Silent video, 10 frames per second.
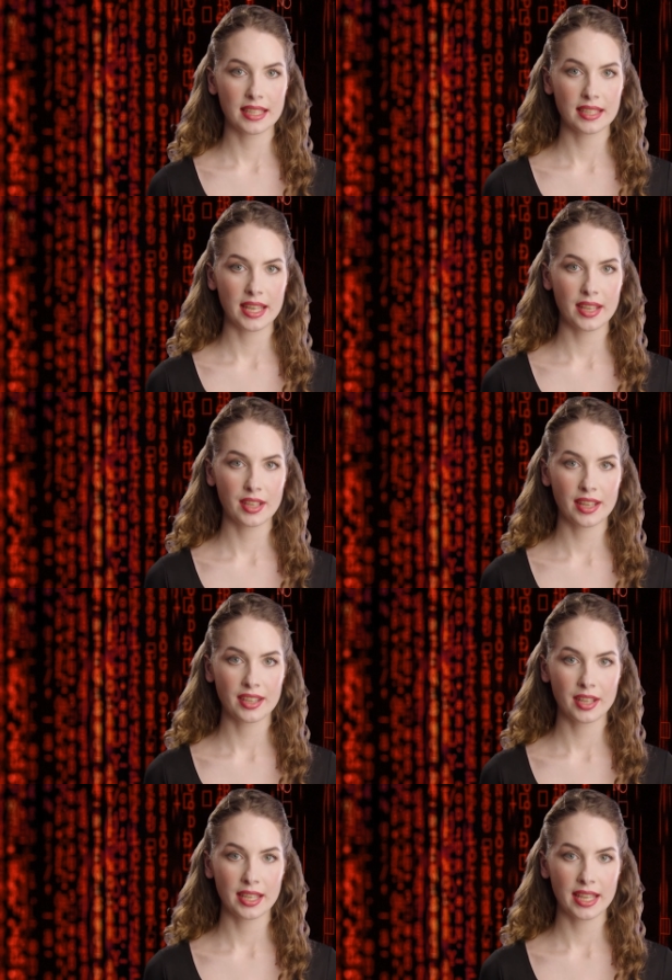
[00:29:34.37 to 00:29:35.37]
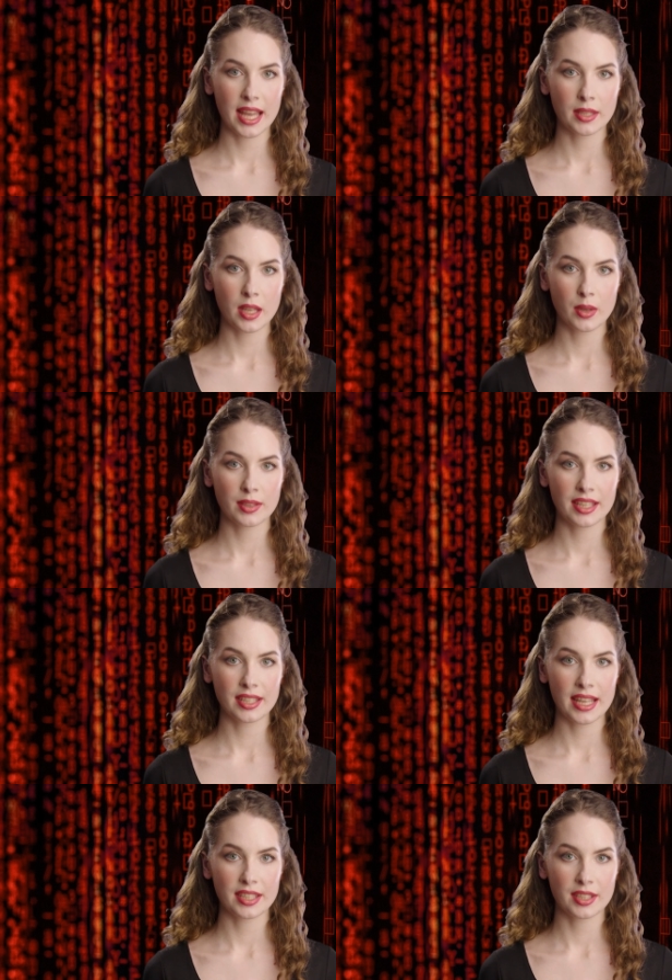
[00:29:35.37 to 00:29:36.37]
This technology can help
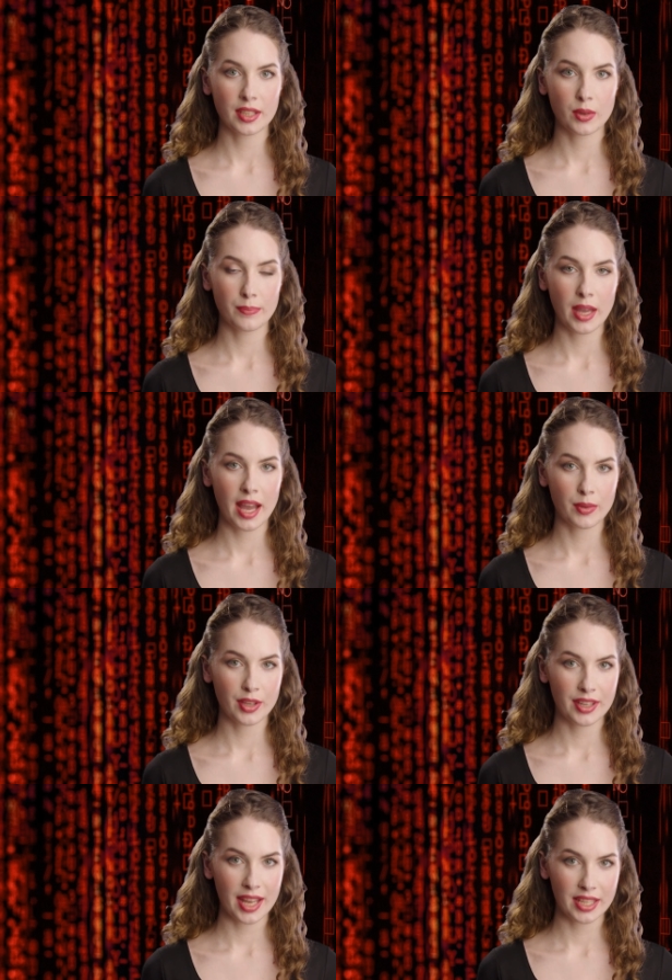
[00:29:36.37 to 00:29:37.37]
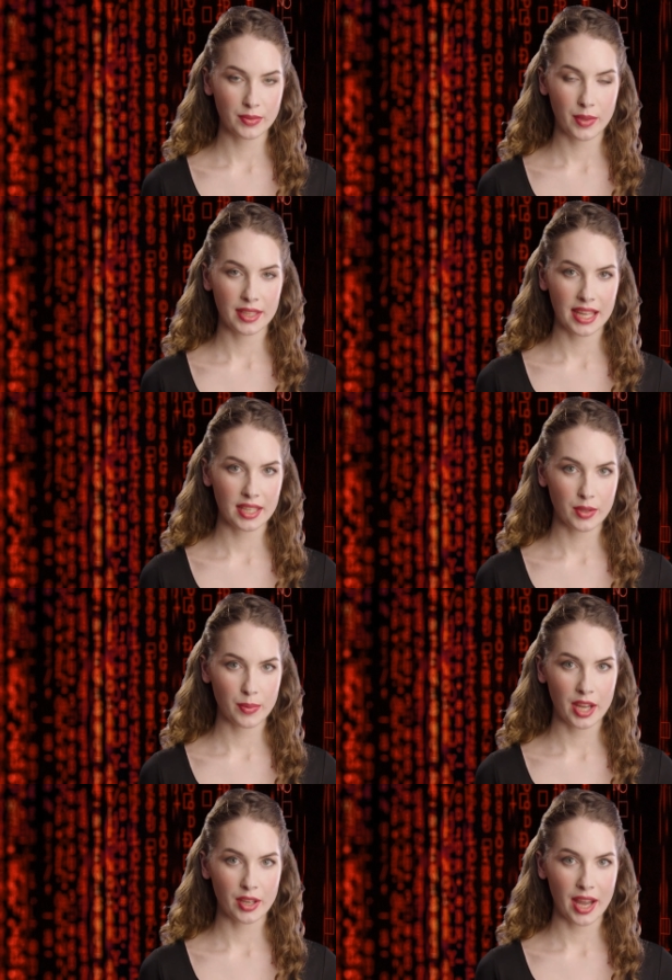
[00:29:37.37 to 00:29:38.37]
organizations comply with data
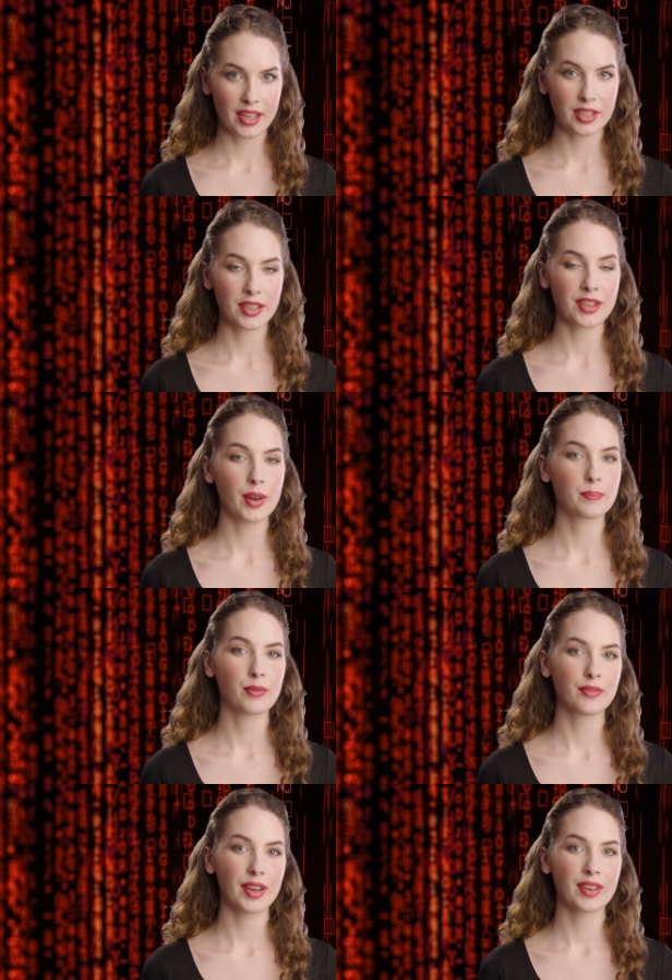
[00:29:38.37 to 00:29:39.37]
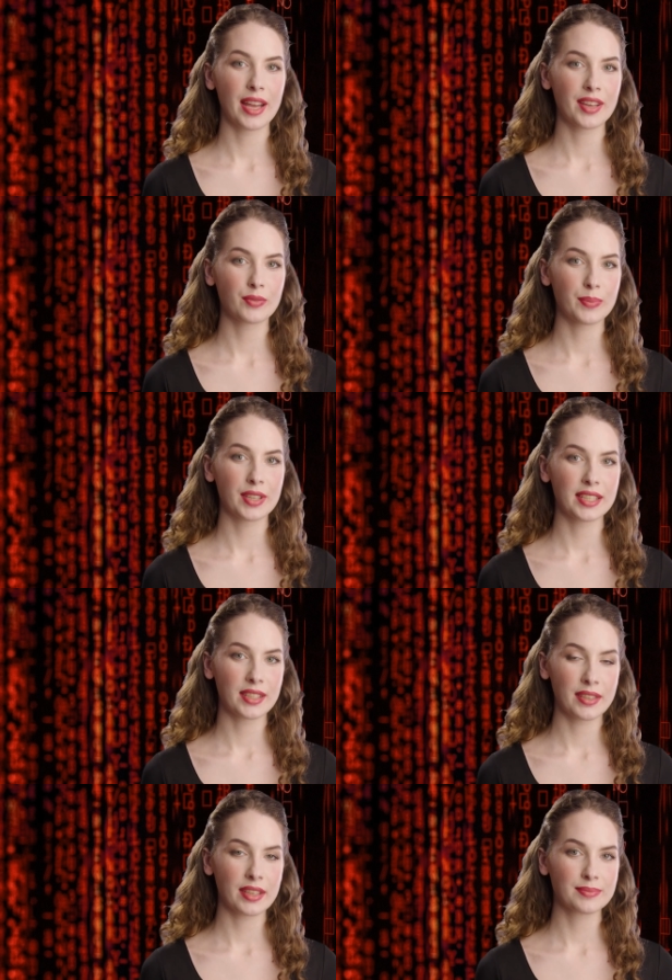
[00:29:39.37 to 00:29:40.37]
protection regulations and prevent data
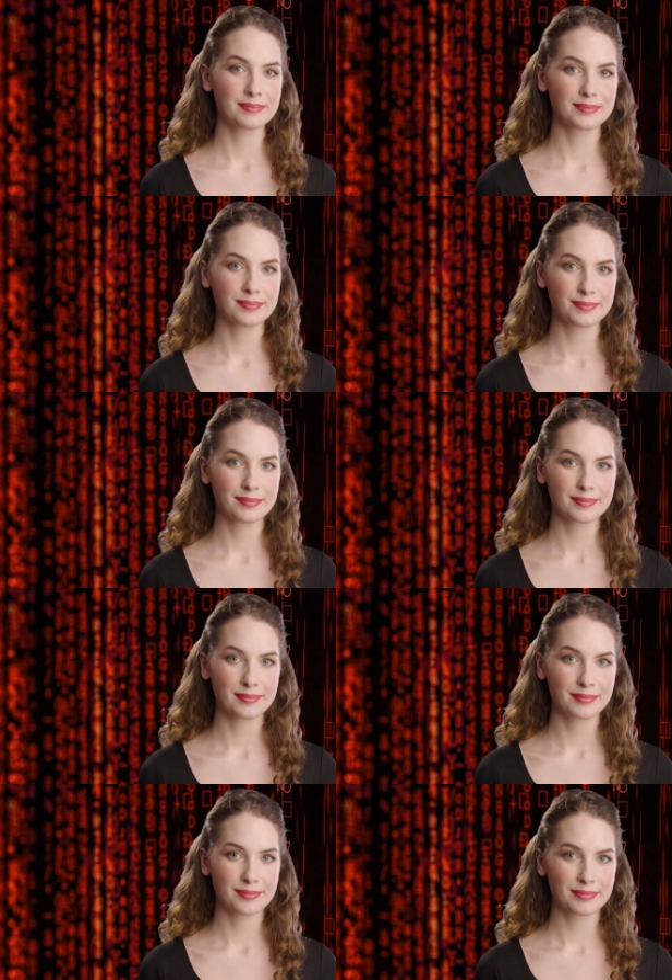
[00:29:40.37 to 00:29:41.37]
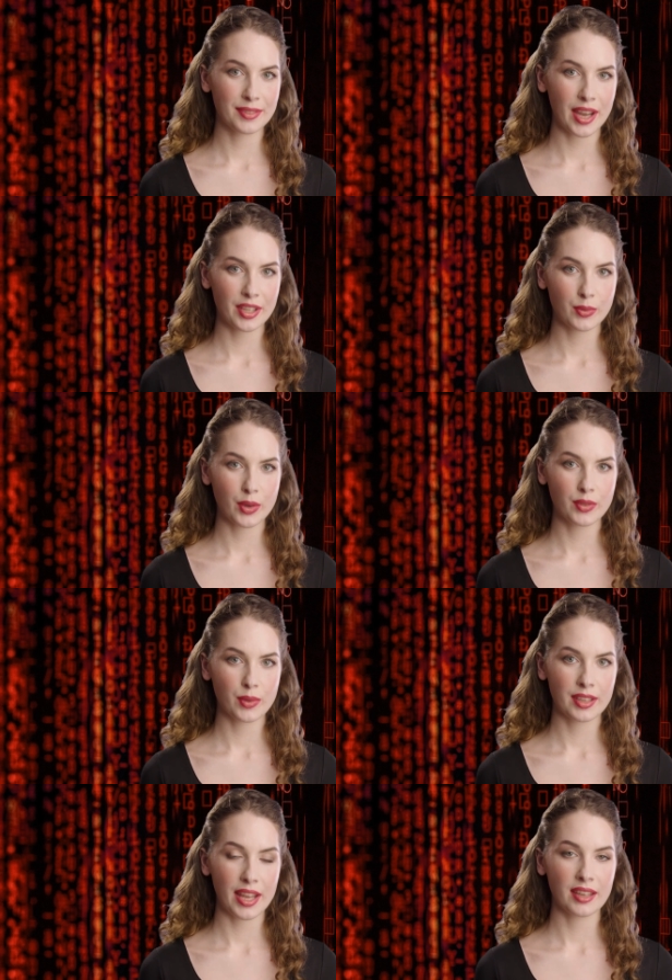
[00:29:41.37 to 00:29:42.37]
breaches. Endpoint
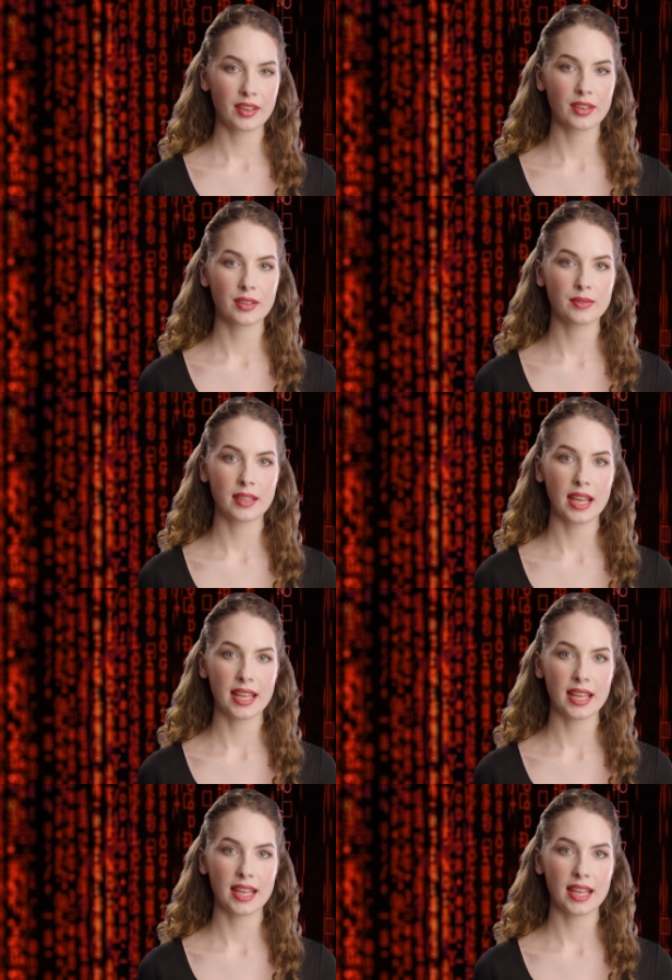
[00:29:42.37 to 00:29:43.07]
Protection.